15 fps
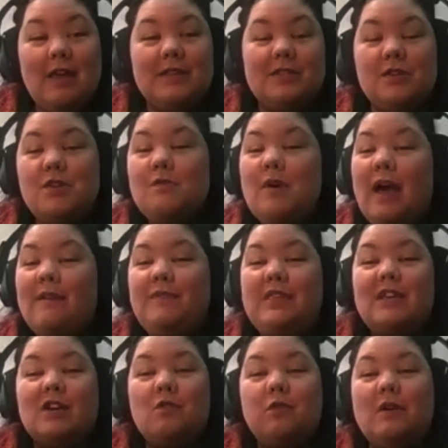So you have
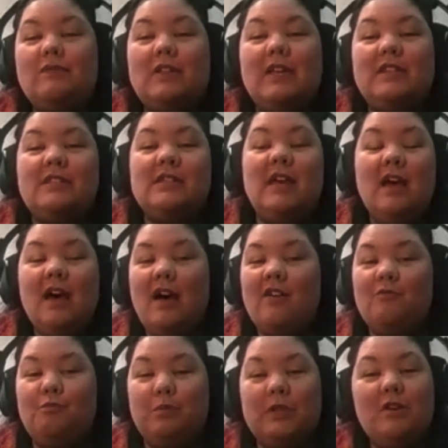the equivalent
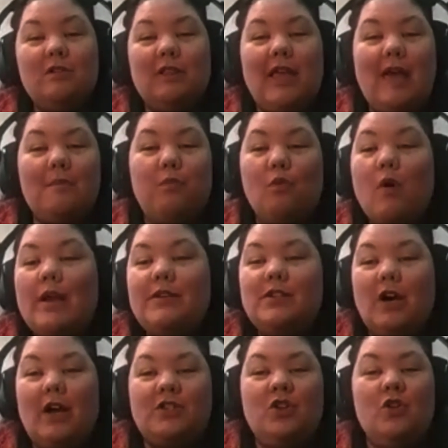of Blue Lamp
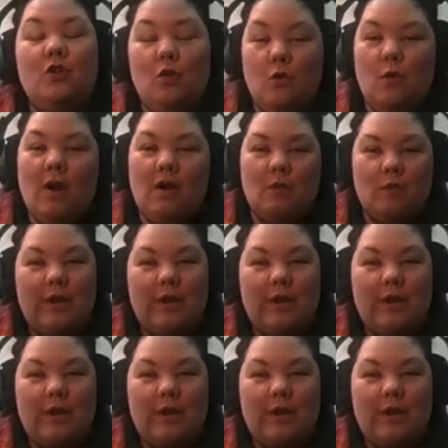1.2